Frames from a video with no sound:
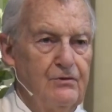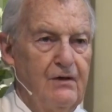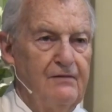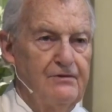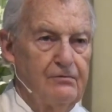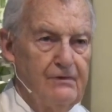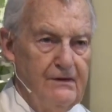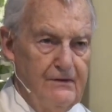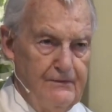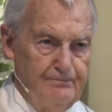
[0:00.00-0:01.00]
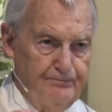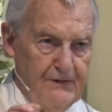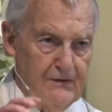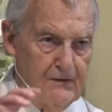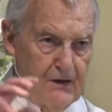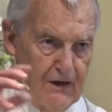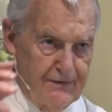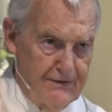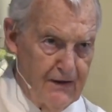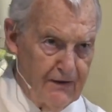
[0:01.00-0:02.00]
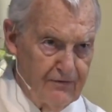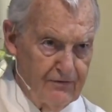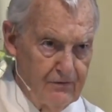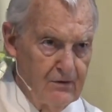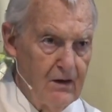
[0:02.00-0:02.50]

you have to read it in context,